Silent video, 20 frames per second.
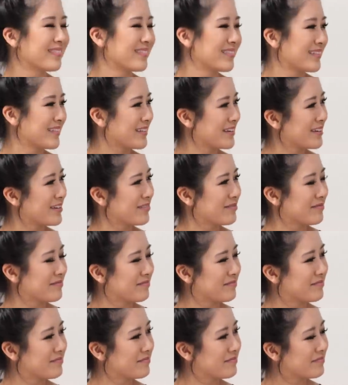
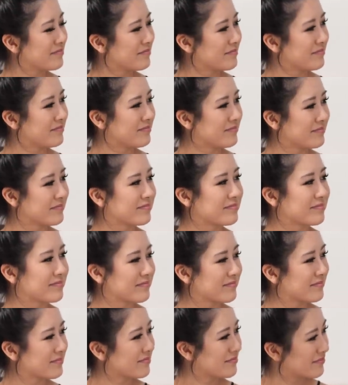
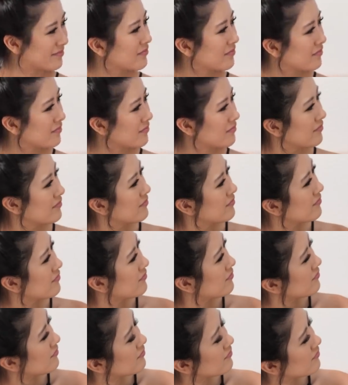
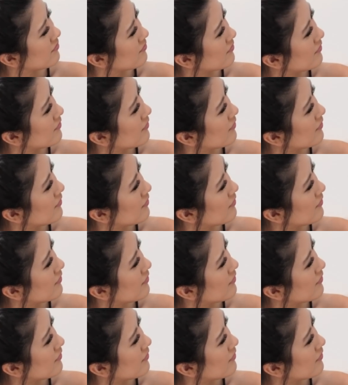This person isn't speaking.